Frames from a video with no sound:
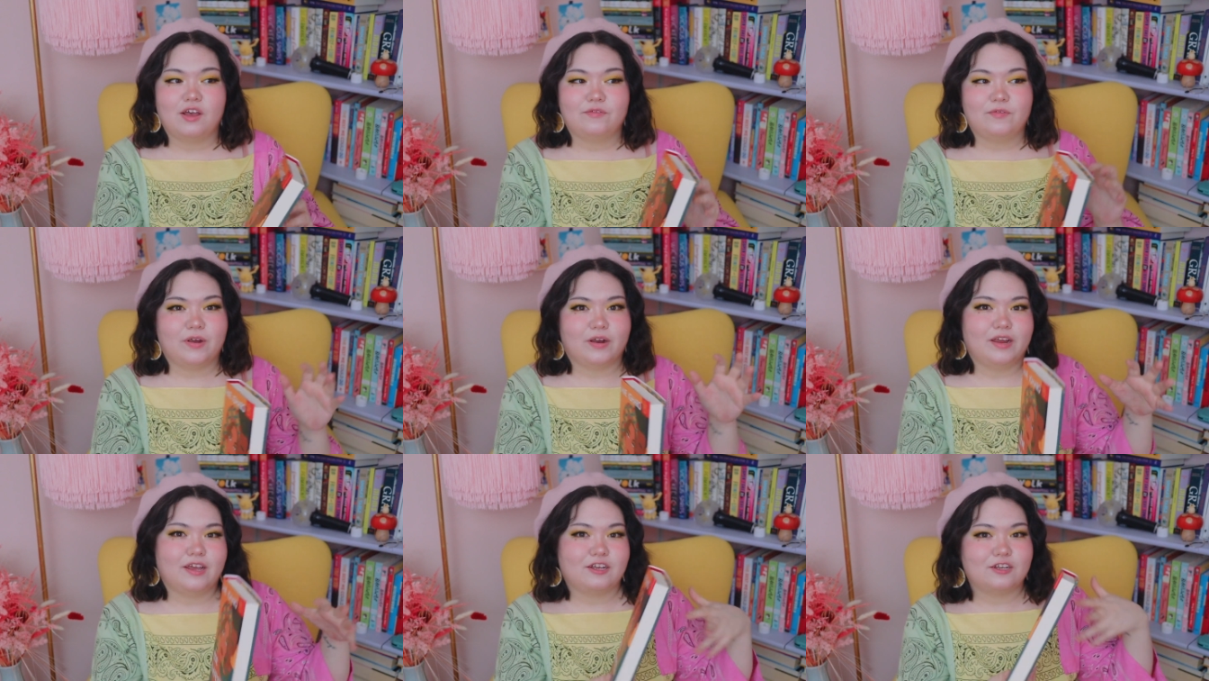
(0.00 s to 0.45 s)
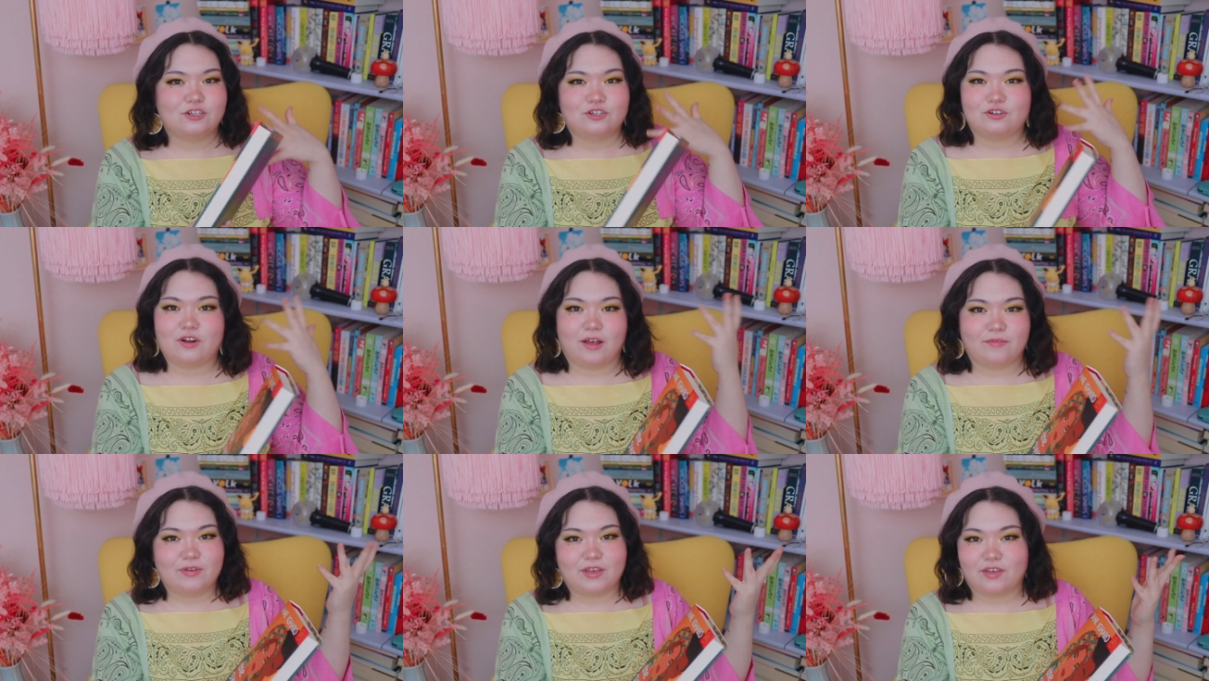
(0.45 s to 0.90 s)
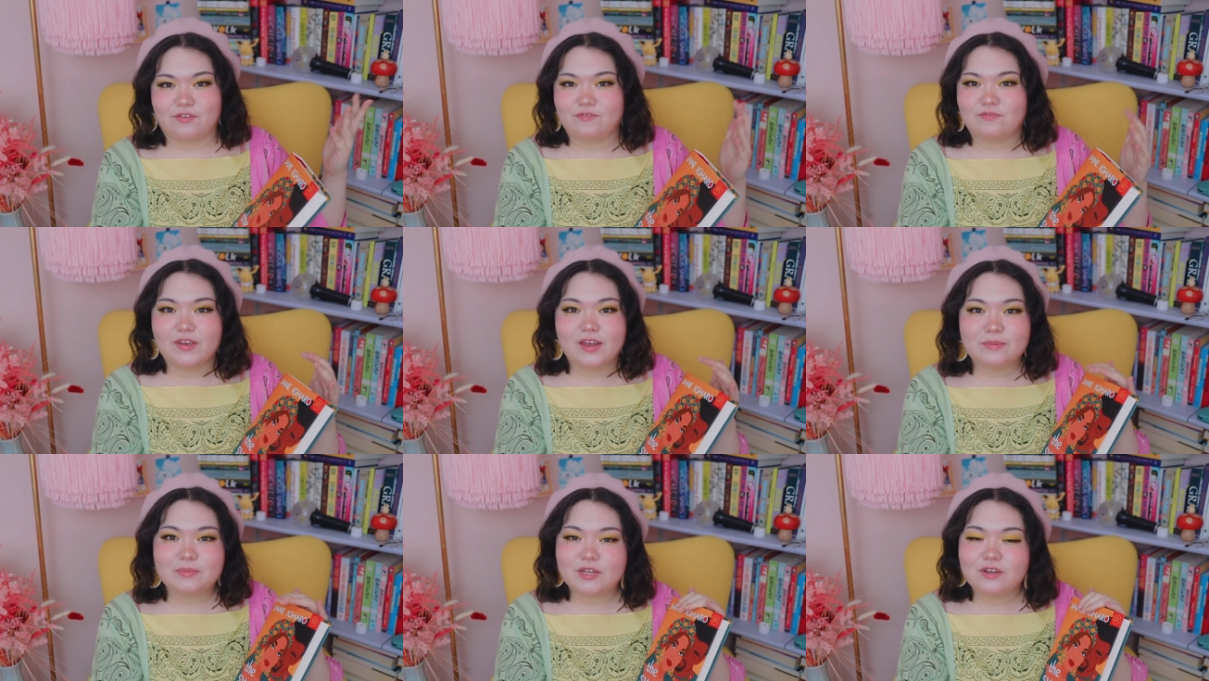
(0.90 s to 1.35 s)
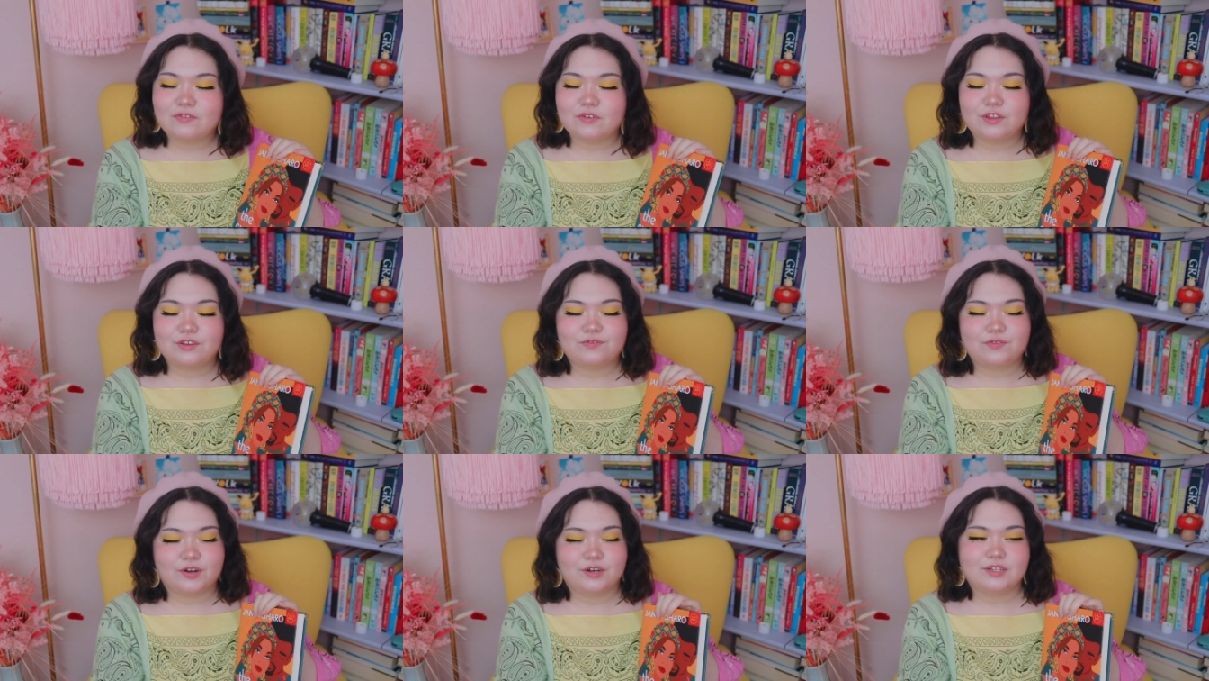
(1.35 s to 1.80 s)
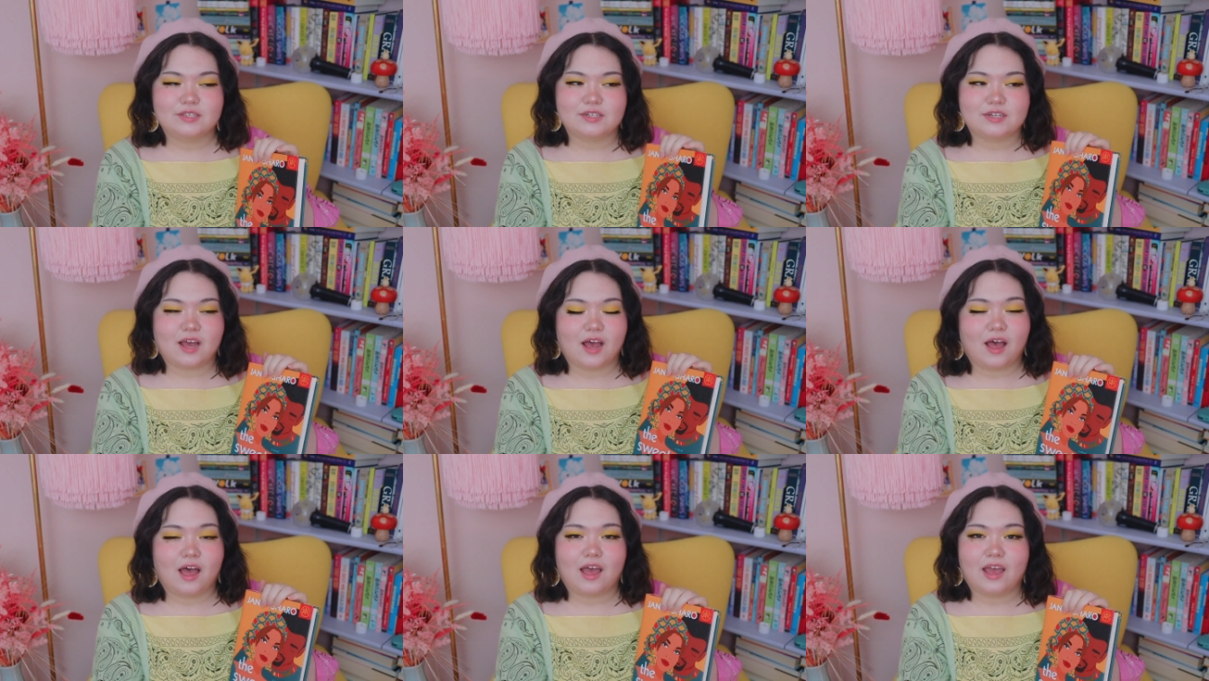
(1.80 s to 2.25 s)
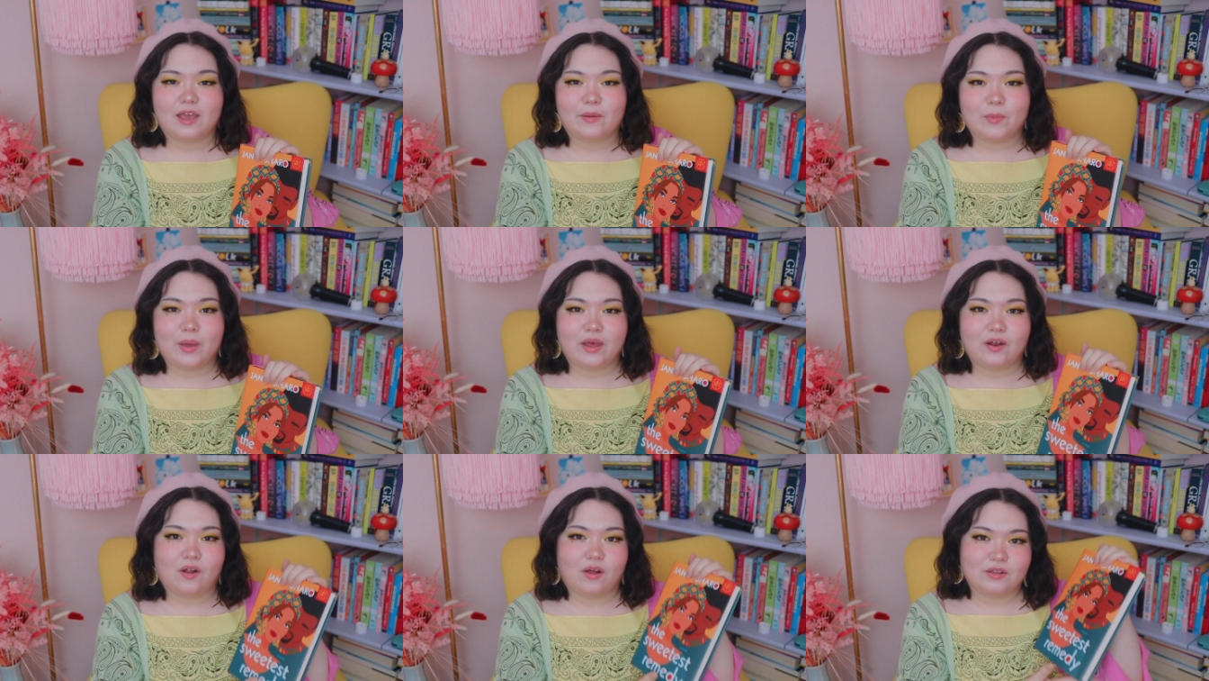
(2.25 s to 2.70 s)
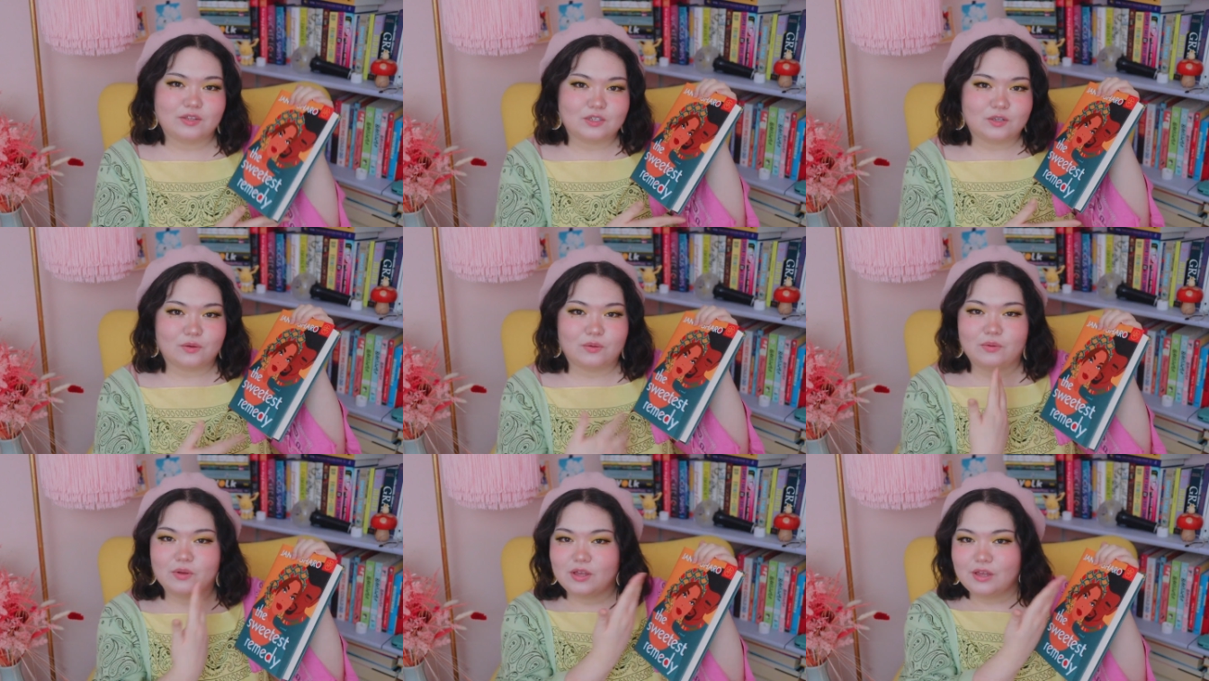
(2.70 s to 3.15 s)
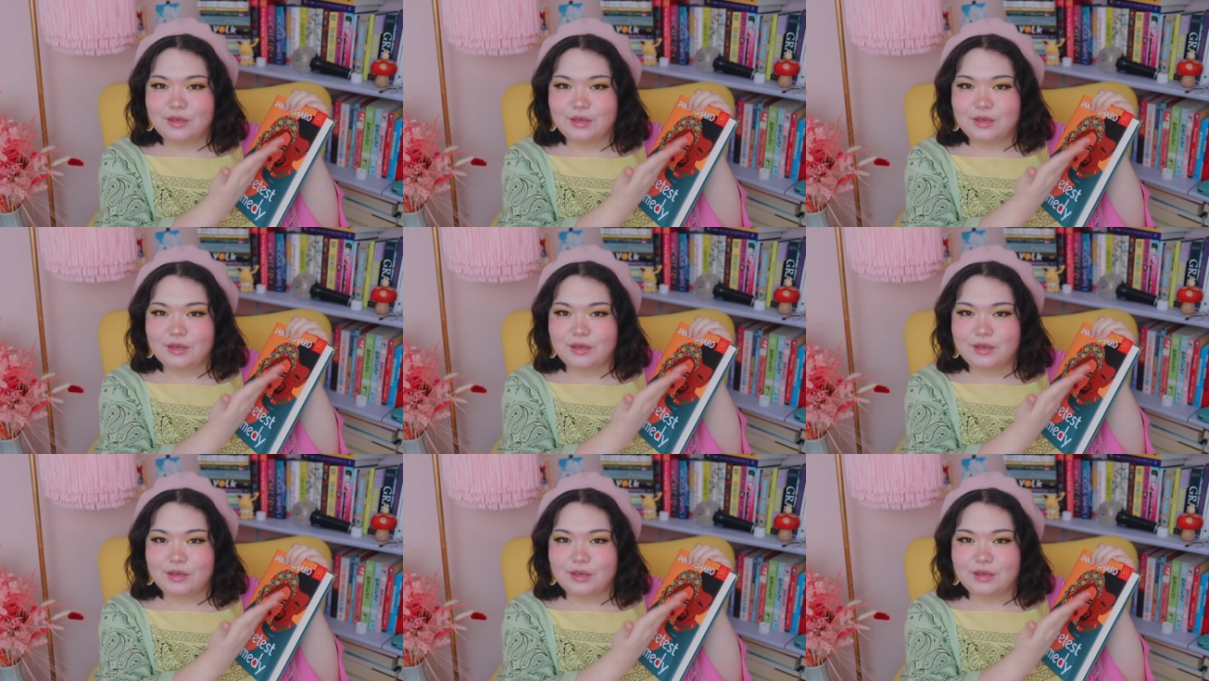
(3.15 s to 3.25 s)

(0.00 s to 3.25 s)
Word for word: very extravagant family for the first time and also